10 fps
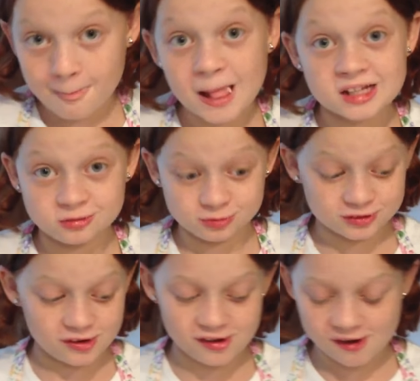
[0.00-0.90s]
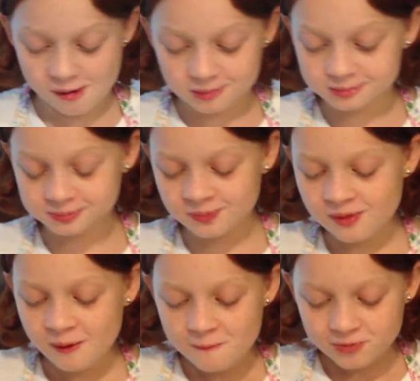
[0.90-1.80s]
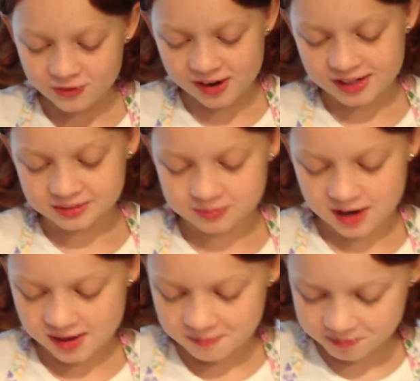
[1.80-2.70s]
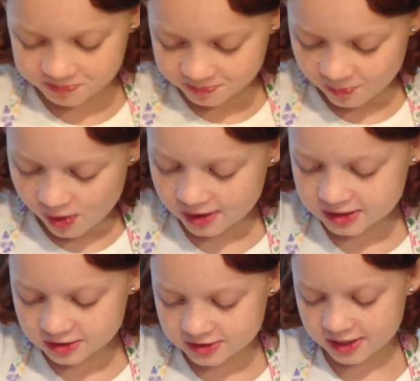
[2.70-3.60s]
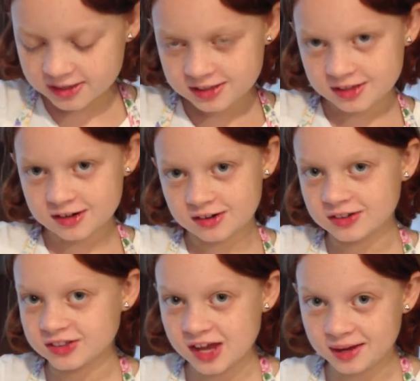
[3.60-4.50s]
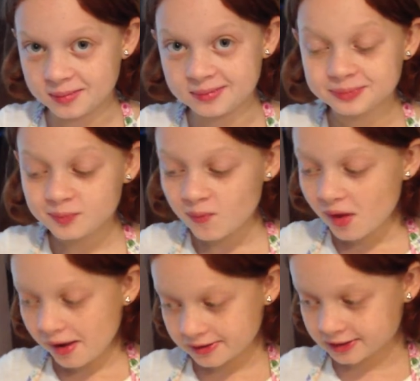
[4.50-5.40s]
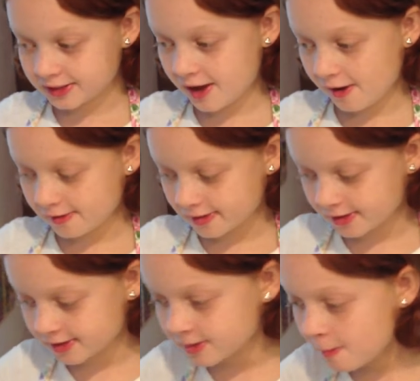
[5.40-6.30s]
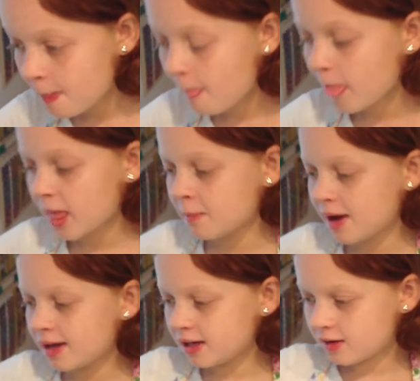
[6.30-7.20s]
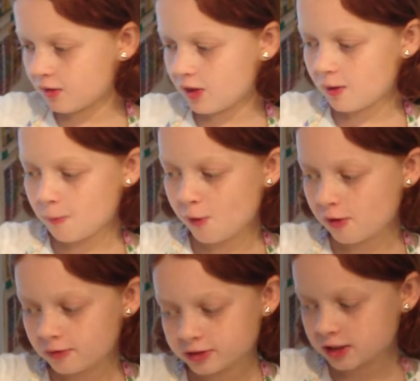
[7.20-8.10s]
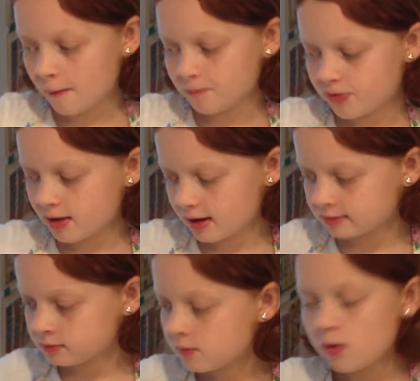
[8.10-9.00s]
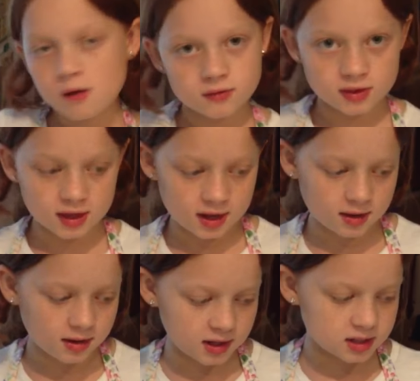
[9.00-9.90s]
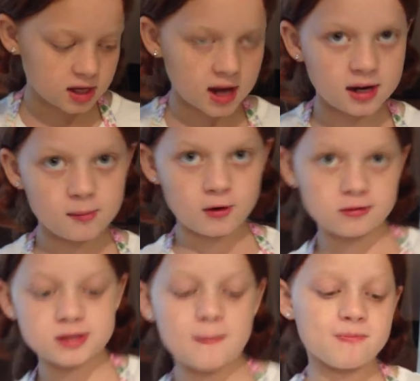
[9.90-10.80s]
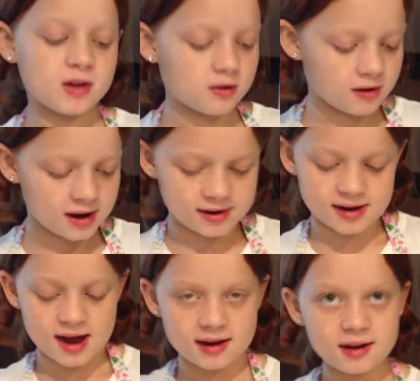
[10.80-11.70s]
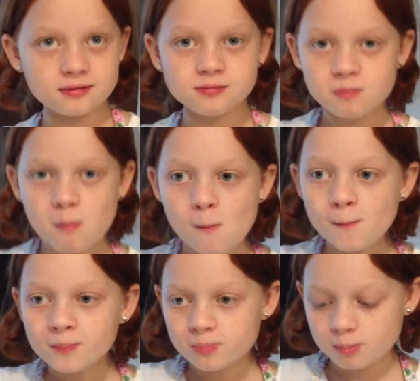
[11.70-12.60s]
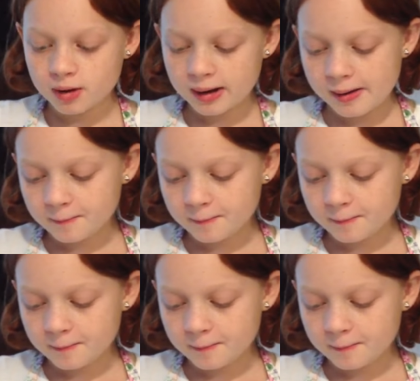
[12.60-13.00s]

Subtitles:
It's really good. Right in mine. So taste yours and see how it is. It might need a little more of something. If you think it needs any more of something, go ahead and add it. But